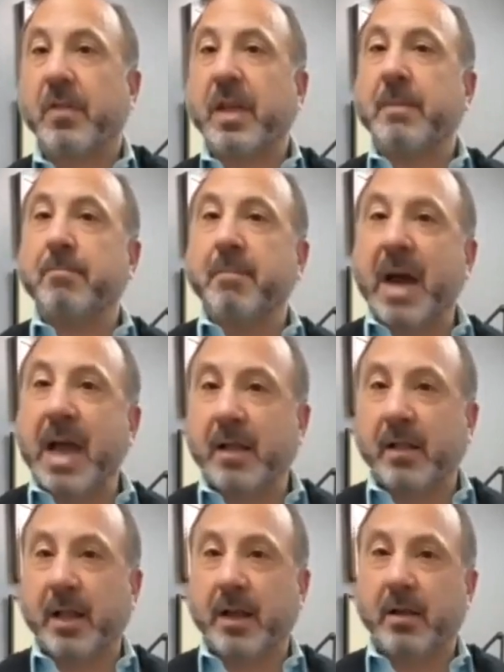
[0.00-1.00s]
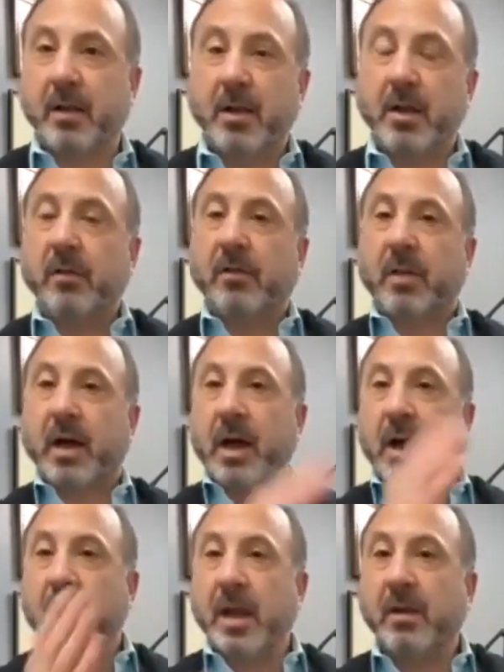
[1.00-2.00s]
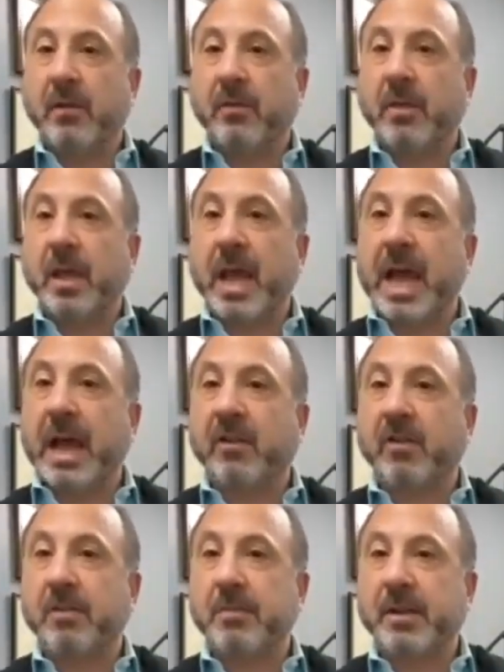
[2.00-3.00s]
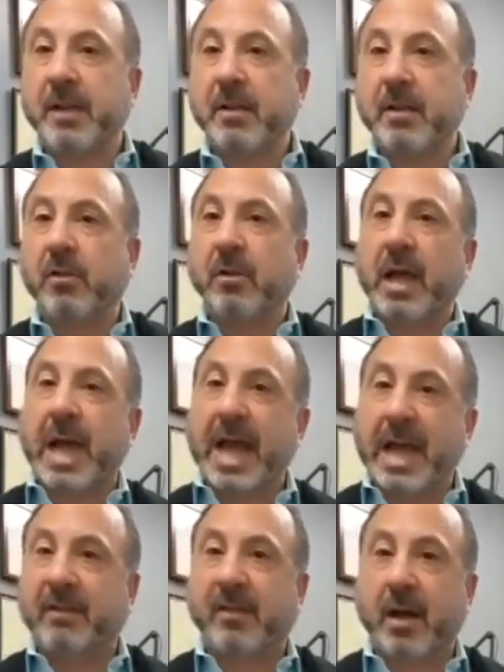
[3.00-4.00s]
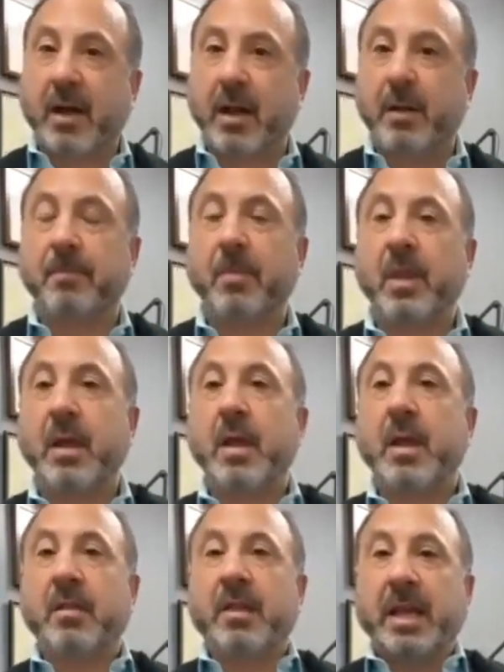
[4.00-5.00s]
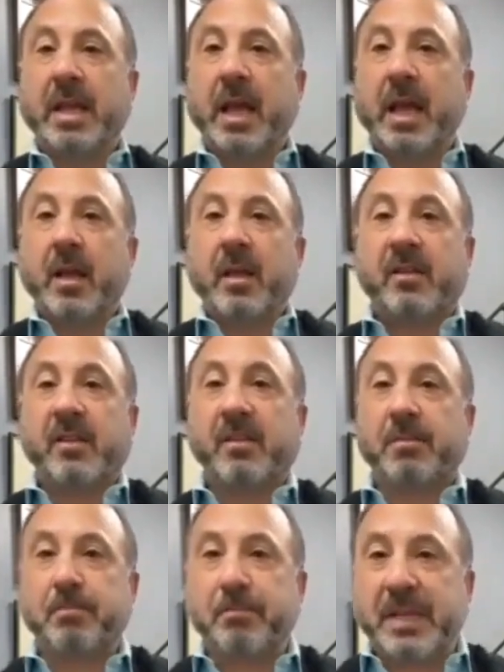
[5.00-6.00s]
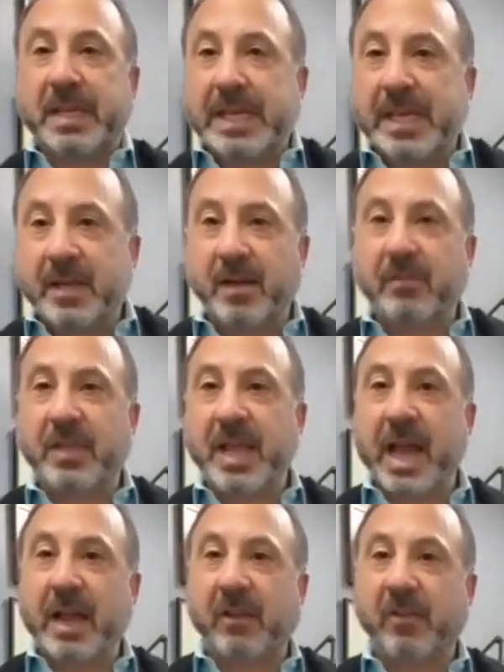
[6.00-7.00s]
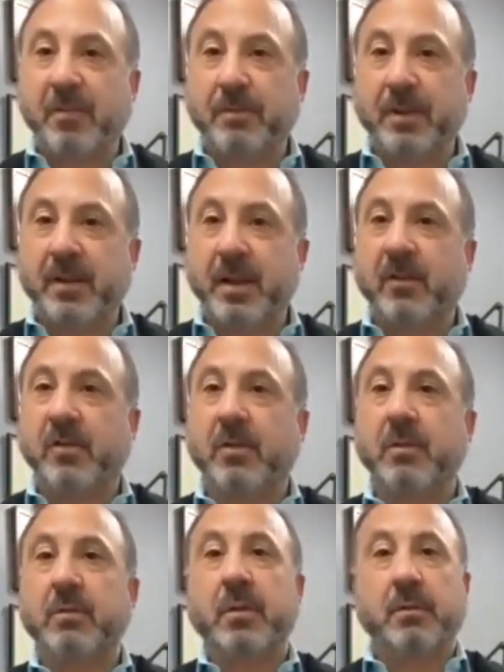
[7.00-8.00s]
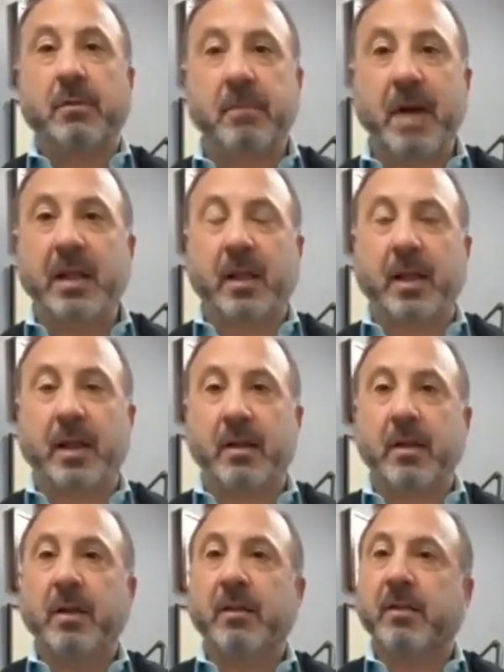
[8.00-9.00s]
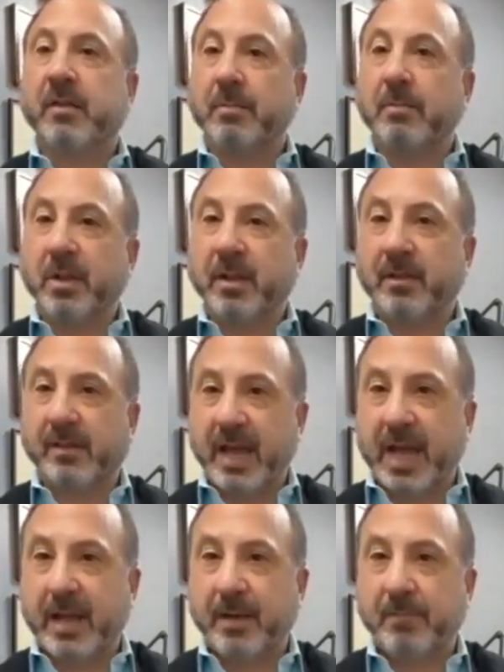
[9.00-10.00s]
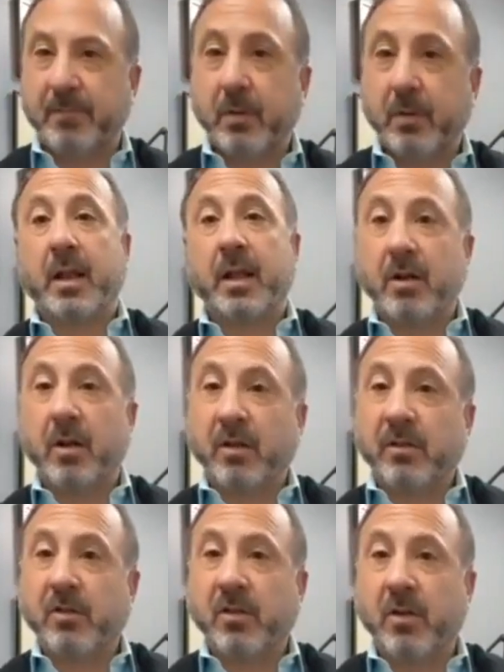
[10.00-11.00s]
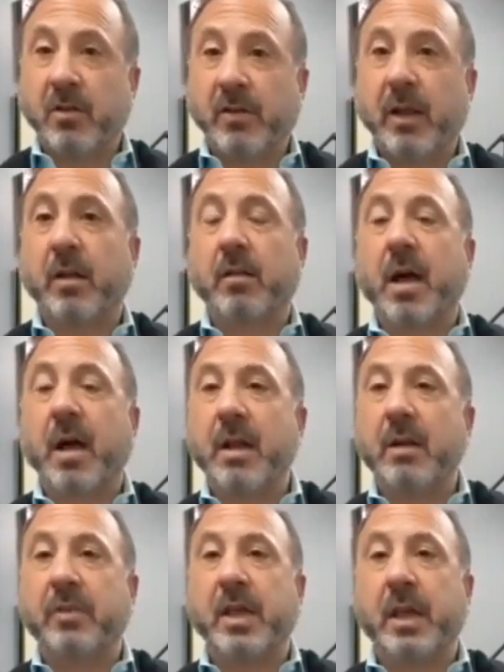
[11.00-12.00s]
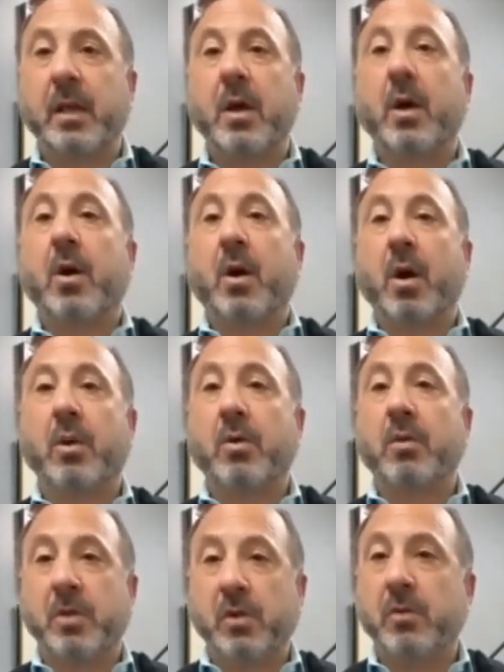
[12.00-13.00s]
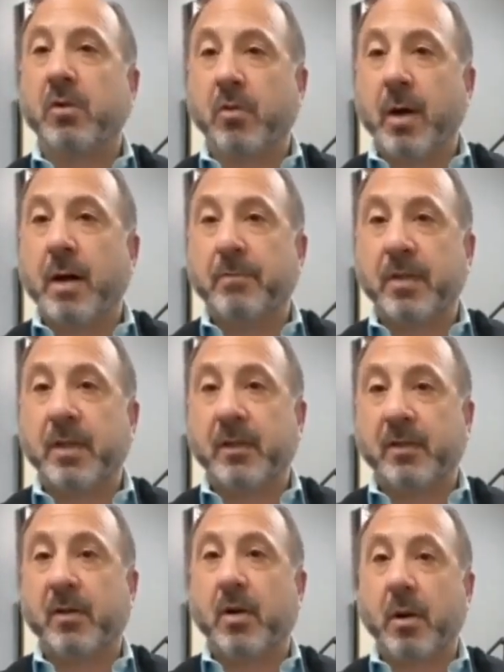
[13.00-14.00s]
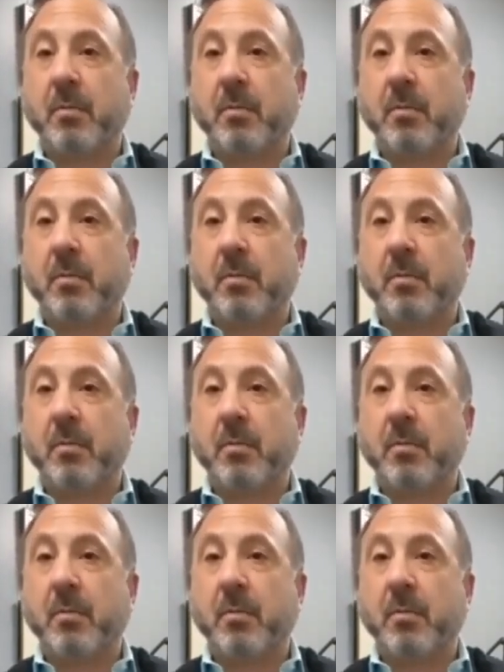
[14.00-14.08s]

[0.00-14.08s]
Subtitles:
the myelin. So the height of the action potential, axon. The speed of the action potential, myelin. Simple as that. And it also turns out a lot of the autoimmune neuropathies